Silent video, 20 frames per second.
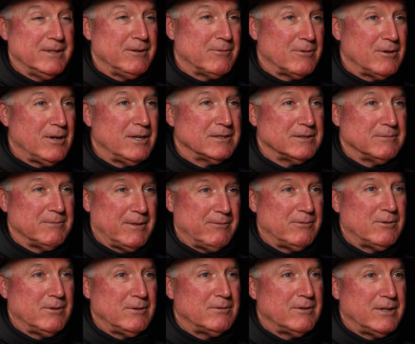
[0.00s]
And they were awesome. I
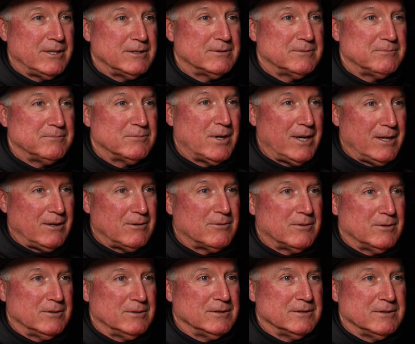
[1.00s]
rode raised bridle
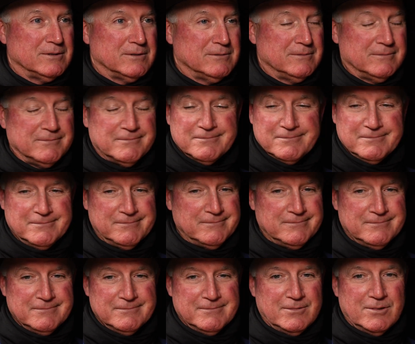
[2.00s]
horses. And
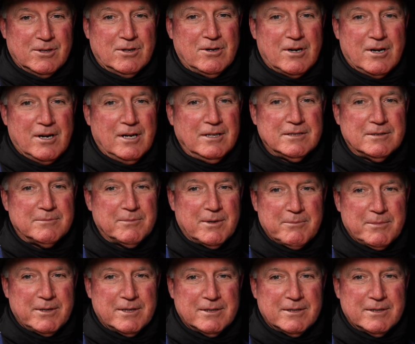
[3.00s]
they're awesome.